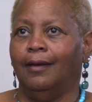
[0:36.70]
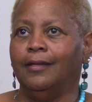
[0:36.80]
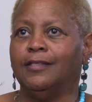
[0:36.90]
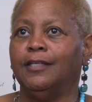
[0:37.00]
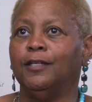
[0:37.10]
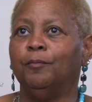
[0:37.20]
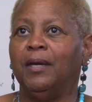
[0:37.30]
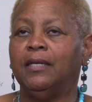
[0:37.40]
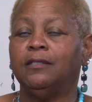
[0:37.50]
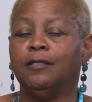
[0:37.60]
It's an
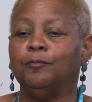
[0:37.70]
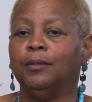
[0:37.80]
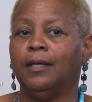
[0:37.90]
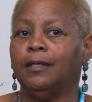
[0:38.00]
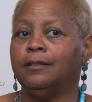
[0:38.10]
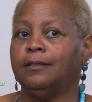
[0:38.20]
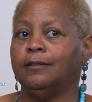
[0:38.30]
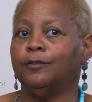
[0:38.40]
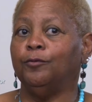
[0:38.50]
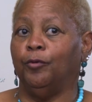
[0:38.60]
amazing place
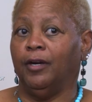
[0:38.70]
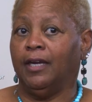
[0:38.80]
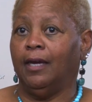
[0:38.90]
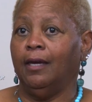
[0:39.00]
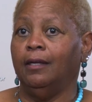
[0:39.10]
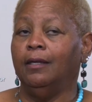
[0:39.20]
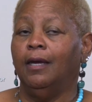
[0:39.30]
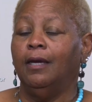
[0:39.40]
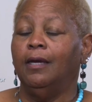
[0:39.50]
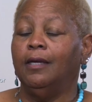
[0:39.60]
to work at.
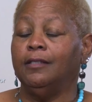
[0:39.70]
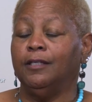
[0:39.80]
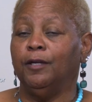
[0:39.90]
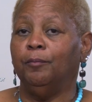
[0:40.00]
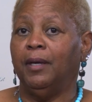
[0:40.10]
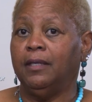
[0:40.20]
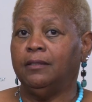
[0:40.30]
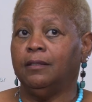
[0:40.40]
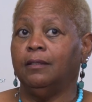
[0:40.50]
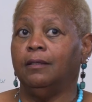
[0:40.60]
It's an
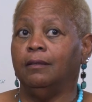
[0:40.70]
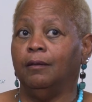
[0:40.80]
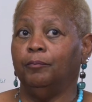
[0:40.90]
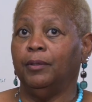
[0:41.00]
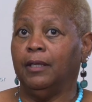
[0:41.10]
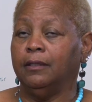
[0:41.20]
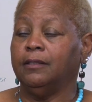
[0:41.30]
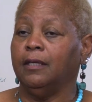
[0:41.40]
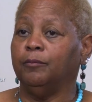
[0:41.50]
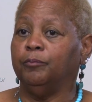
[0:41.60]
amazing place
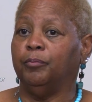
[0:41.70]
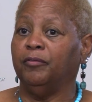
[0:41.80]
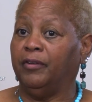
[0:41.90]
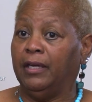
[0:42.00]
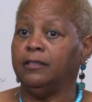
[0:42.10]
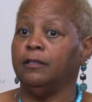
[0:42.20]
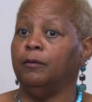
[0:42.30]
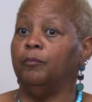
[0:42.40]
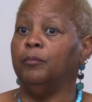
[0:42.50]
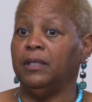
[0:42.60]
that provides
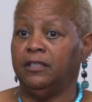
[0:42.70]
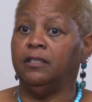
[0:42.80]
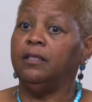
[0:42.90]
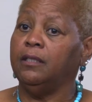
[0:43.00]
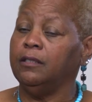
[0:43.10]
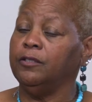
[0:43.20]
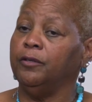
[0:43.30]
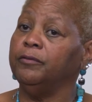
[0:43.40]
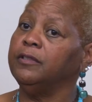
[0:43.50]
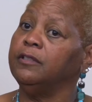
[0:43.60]
a much needed
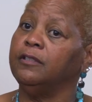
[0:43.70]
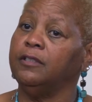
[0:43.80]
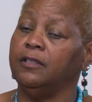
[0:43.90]
service to